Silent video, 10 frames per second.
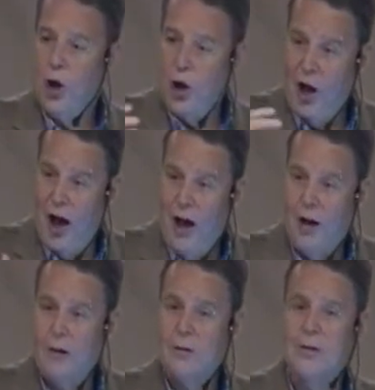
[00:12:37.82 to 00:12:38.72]
But the
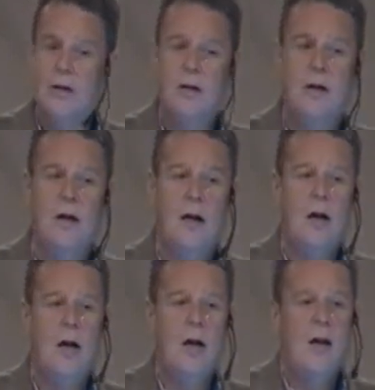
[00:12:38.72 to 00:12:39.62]
laws
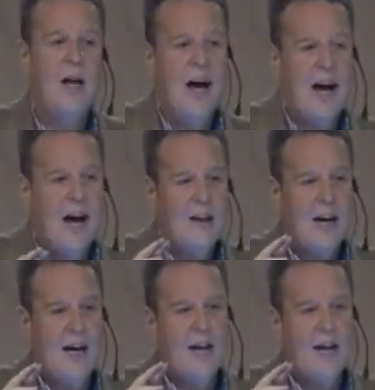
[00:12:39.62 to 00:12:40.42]
that,